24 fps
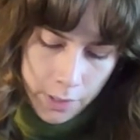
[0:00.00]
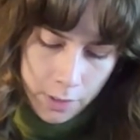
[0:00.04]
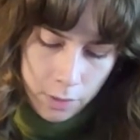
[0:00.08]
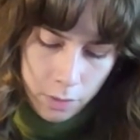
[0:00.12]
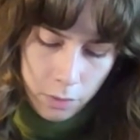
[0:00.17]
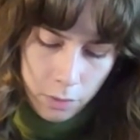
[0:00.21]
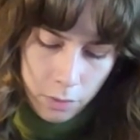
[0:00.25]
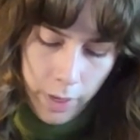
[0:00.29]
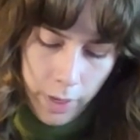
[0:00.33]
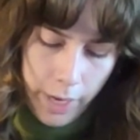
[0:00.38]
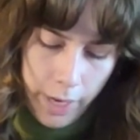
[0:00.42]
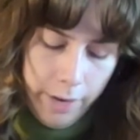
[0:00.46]

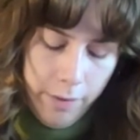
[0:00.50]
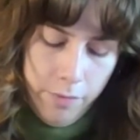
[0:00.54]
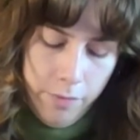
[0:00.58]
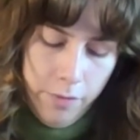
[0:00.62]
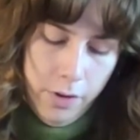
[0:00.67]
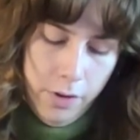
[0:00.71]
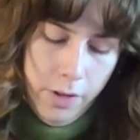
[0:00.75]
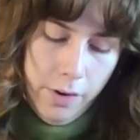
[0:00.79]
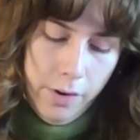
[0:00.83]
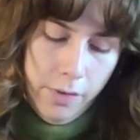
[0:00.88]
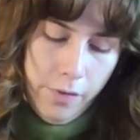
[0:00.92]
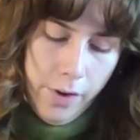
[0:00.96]
Great for
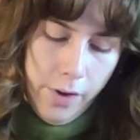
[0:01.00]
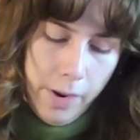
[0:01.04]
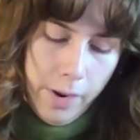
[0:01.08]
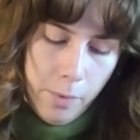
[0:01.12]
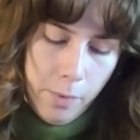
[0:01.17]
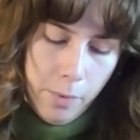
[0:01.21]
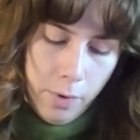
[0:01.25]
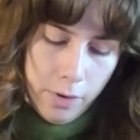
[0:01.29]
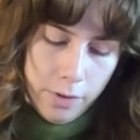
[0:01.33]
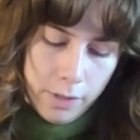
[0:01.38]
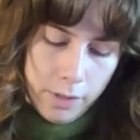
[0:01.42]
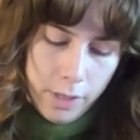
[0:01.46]
their fine
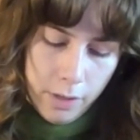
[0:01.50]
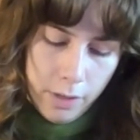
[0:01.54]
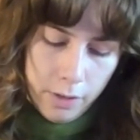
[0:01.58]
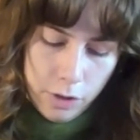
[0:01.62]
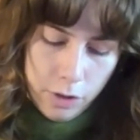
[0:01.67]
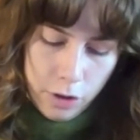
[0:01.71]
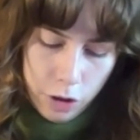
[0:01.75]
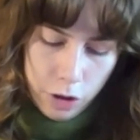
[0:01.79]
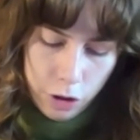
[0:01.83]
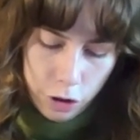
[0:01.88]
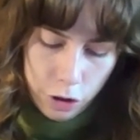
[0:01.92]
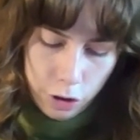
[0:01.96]
motor skills
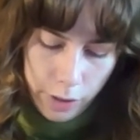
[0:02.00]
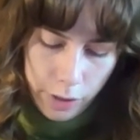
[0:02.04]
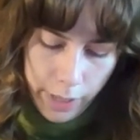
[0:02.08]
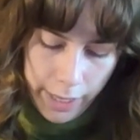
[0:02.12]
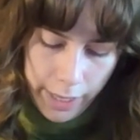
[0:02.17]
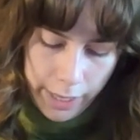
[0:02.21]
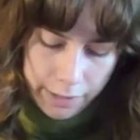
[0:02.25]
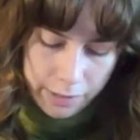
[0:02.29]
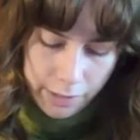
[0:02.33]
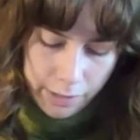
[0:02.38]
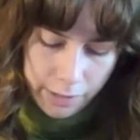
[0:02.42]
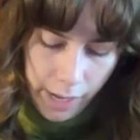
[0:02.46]
to
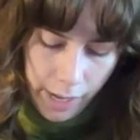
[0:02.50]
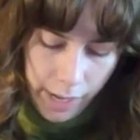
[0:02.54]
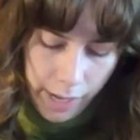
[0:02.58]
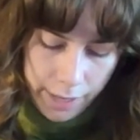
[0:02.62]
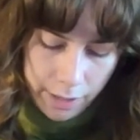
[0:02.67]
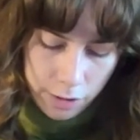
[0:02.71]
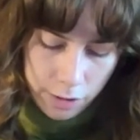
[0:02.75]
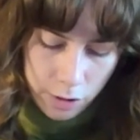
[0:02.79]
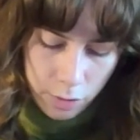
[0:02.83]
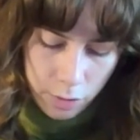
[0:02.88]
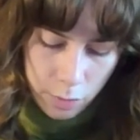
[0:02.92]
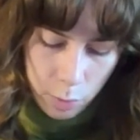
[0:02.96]
trace
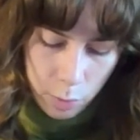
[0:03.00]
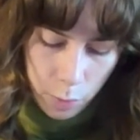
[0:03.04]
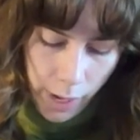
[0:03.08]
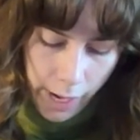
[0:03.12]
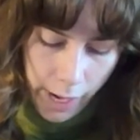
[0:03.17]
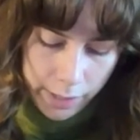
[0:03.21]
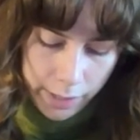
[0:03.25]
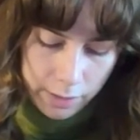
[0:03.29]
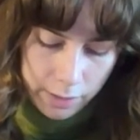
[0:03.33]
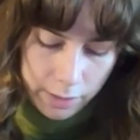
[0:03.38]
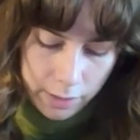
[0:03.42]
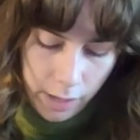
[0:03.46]
and to
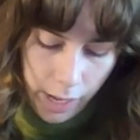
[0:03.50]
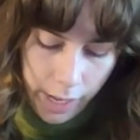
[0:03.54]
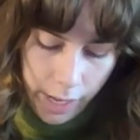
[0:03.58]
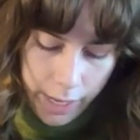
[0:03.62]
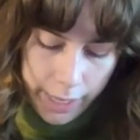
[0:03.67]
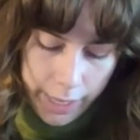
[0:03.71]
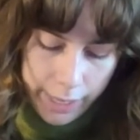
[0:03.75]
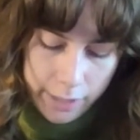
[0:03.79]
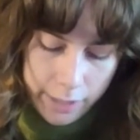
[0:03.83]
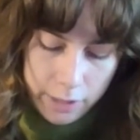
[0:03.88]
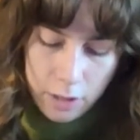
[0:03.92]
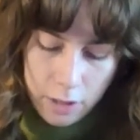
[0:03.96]
practice
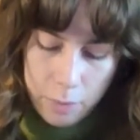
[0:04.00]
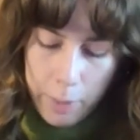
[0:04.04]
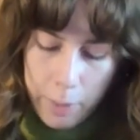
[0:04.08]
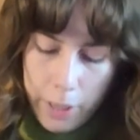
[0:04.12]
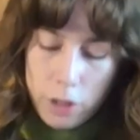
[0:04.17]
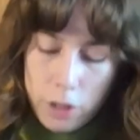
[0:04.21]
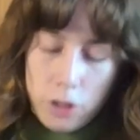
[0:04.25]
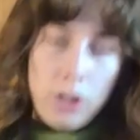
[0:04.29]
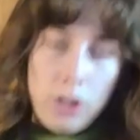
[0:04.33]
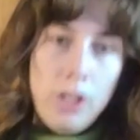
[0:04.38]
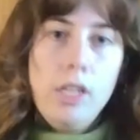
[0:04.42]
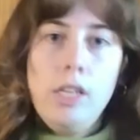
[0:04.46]
cutting,
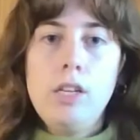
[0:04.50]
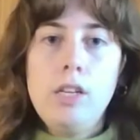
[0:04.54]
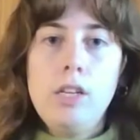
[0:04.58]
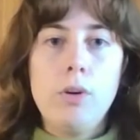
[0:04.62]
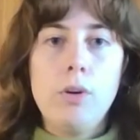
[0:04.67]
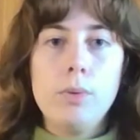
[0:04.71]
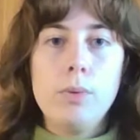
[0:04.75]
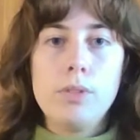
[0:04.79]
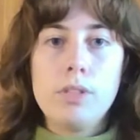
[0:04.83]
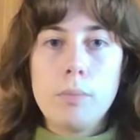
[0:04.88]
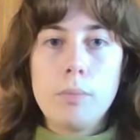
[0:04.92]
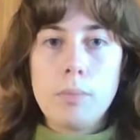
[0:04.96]
especially, you
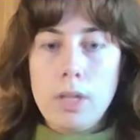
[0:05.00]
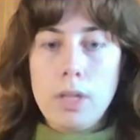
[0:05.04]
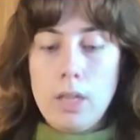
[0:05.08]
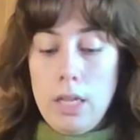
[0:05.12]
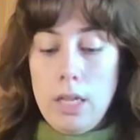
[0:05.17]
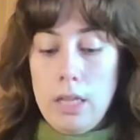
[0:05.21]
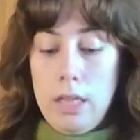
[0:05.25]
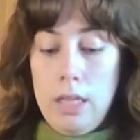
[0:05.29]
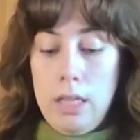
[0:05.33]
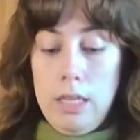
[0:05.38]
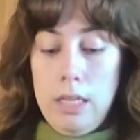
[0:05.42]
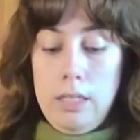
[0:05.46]
know, with something
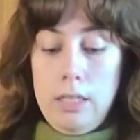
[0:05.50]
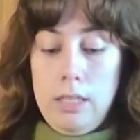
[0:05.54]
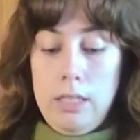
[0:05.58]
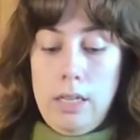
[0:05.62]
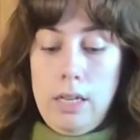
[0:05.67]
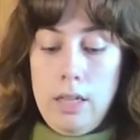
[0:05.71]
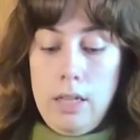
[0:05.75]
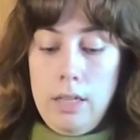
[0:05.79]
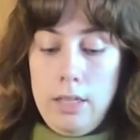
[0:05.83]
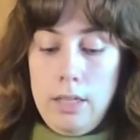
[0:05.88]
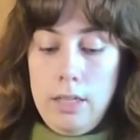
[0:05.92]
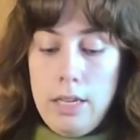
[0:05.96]
like this, like
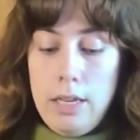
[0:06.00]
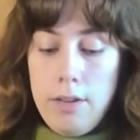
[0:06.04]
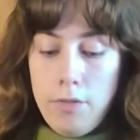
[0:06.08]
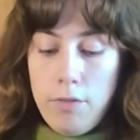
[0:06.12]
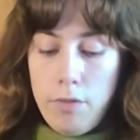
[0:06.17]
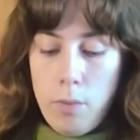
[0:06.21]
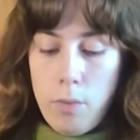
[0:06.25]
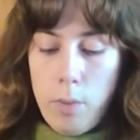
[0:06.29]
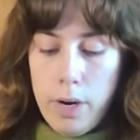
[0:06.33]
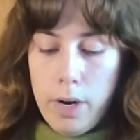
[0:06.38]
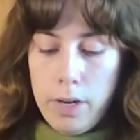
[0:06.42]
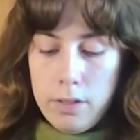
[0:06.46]
a leaf,
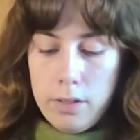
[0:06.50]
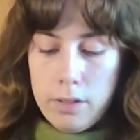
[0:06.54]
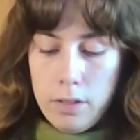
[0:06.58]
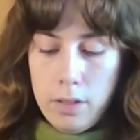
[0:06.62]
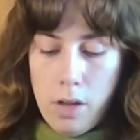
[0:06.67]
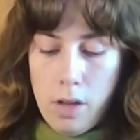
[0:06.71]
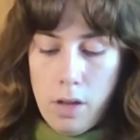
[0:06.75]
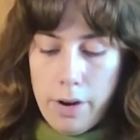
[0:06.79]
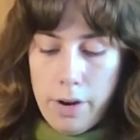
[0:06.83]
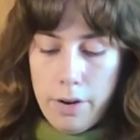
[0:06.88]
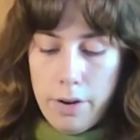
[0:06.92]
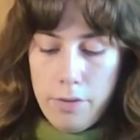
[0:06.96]
where it's a
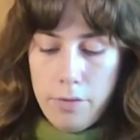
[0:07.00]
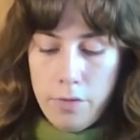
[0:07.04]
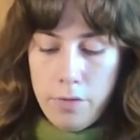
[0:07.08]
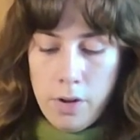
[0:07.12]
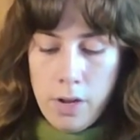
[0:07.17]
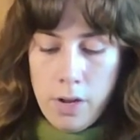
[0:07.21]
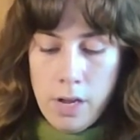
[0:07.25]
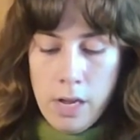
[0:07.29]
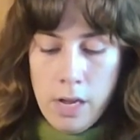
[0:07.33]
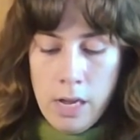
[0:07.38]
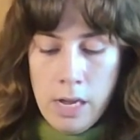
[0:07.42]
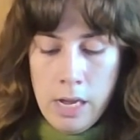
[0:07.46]
lot
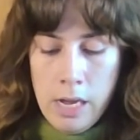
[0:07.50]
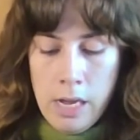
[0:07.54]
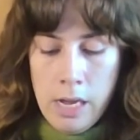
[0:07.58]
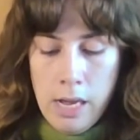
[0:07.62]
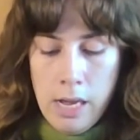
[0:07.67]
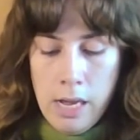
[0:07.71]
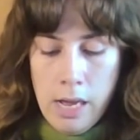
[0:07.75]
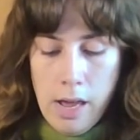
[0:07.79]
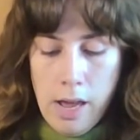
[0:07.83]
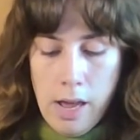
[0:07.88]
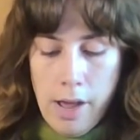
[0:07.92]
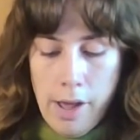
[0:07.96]

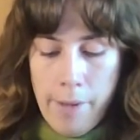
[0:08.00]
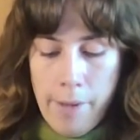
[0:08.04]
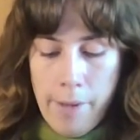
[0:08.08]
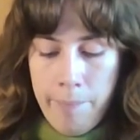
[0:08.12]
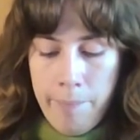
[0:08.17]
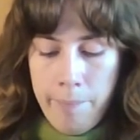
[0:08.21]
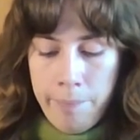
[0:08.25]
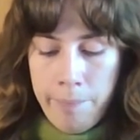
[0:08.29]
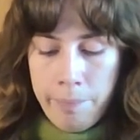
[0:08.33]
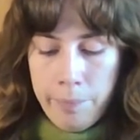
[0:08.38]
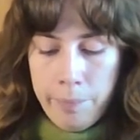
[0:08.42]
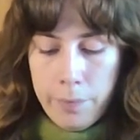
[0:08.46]

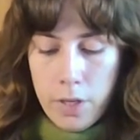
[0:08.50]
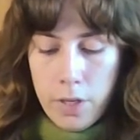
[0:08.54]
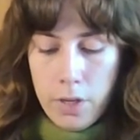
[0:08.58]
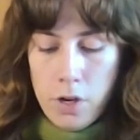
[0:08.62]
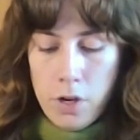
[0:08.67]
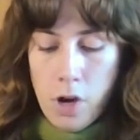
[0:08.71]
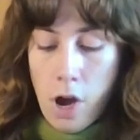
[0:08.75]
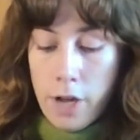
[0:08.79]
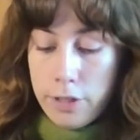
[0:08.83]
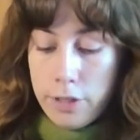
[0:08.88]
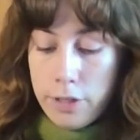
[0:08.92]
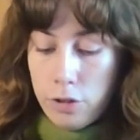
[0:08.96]
of
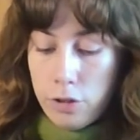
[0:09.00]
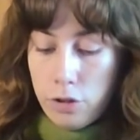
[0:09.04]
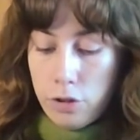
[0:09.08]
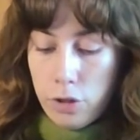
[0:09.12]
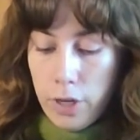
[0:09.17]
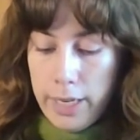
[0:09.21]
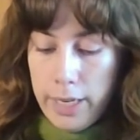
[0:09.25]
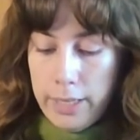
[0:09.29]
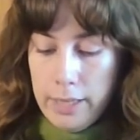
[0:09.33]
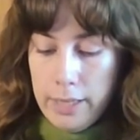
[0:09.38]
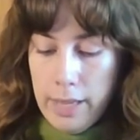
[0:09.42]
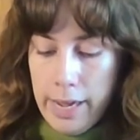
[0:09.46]
not
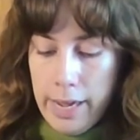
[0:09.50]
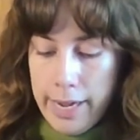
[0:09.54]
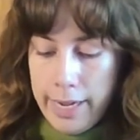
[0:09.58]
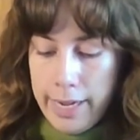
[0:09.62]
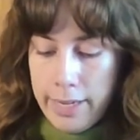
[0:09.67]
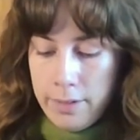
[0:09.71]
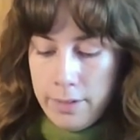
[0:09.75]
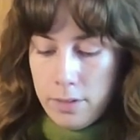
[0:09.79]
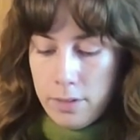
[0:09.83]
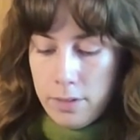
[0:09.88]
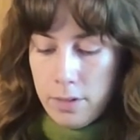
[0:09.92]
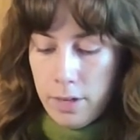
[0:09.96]
straight
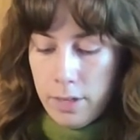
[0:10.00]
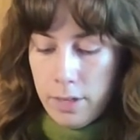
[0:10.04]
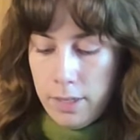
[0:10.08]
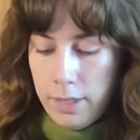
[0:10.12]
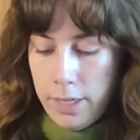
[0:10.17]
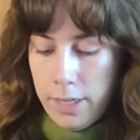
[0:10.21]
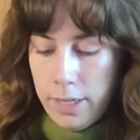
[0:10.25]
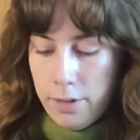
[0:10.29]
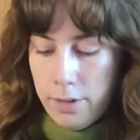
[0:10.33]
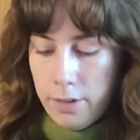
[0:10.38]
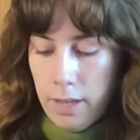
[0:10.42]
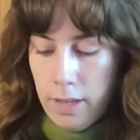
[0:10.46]
lines,
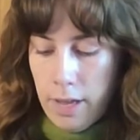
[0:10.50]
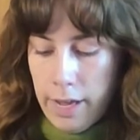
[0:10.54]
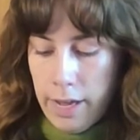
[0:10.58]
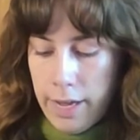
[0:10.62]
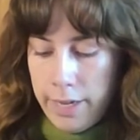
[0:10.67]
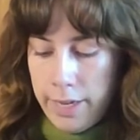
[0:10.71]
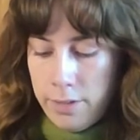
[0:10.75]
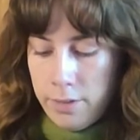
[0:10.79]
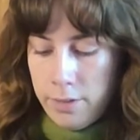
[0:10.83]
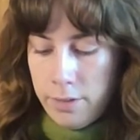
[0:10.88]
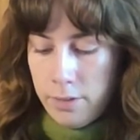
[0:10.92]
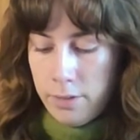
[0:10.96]
non-linear
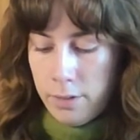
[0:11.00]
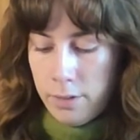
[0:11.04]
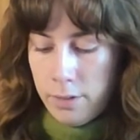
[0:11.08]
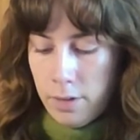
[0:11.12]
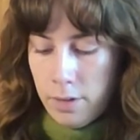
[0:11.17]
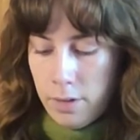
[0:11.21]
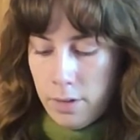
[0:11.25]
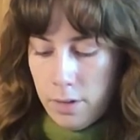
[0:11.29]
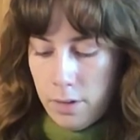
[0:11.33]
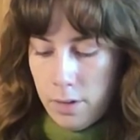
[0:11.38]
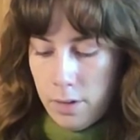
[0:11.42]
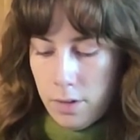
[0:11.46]
lines.
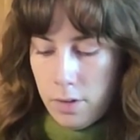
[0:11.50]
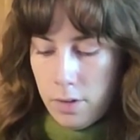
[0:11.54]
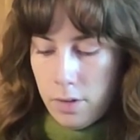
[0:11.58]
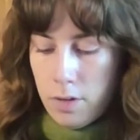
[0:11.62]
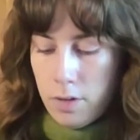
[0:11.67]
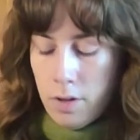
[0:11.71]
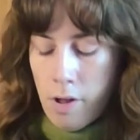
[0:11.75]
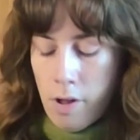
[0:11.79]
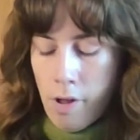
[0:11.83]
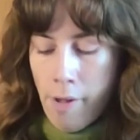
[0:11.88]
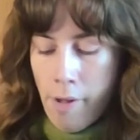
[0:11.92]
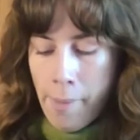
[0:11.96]

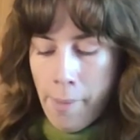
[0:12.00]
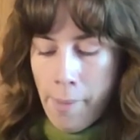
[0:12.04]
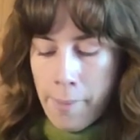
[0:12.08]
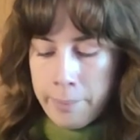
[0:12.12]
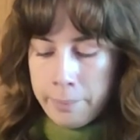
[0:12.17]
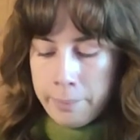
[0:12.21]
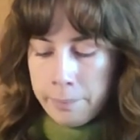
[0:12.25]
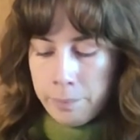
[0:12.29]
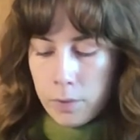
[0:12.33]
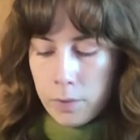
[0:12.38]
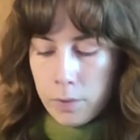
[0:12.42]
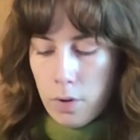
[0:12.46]

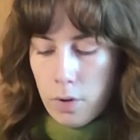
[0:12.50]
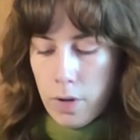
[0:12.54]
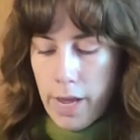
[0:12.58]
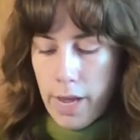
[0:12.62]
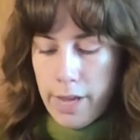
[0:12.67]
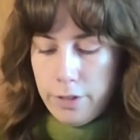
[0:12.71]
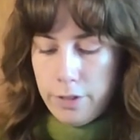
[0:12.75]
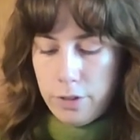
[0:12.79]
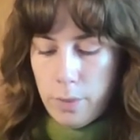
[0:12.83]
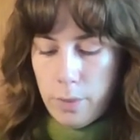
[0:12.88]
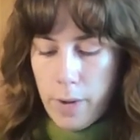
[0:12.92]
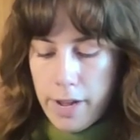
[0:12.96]

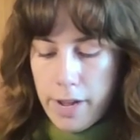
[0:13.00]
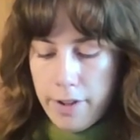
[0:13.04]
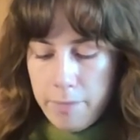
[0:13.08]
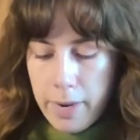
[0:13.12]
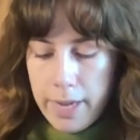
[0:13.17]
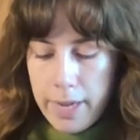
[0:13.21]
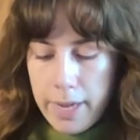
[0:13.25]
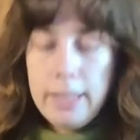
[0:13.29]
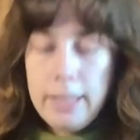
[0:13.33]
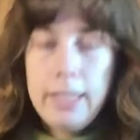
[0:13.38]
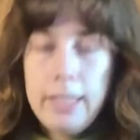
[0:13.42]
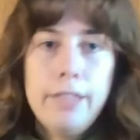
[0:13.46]
Okay, so I have
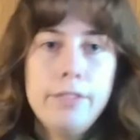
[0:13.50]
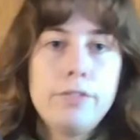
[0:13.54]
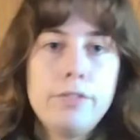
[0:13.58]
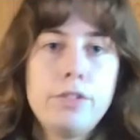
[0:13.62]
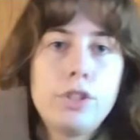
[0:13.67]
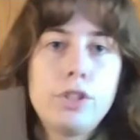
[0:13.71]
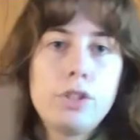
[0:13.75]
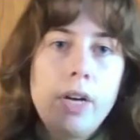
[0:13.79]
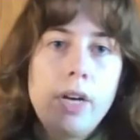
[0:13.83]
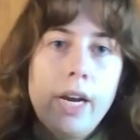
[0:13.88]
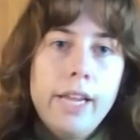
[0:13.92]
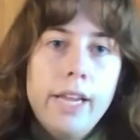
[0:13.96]
my leaf
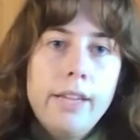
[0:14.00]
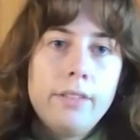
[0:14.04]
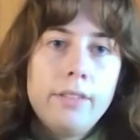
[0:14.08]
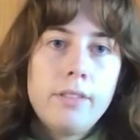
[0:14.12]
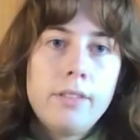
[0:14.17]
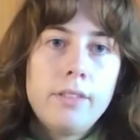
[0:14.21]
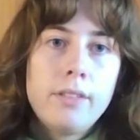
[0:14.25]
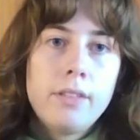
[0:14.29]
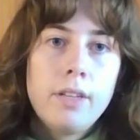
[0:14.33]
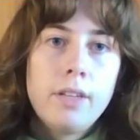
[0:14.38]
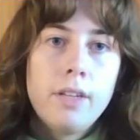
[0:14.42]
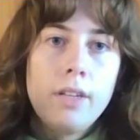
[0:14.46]
traced.
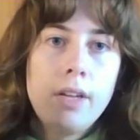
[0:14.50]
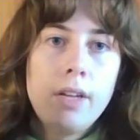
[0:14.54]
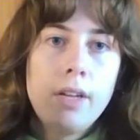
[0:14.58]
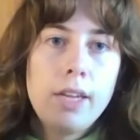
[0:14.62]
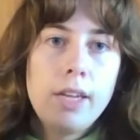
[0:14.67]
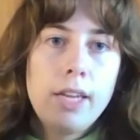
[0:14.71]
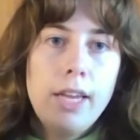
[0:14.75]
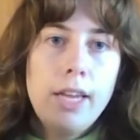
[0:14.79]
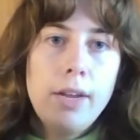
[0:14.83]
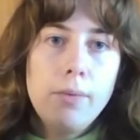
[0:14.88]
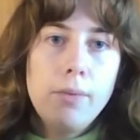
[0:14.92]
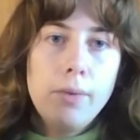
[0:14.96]

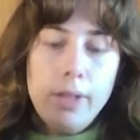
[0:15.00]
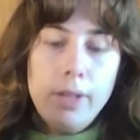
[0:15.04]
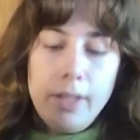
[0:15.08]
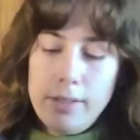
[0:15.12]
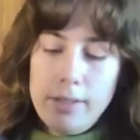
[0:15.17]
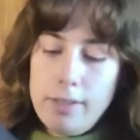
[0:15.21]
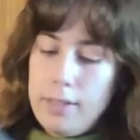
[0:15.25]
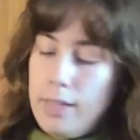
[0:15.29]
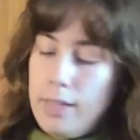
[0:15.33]
Can't really see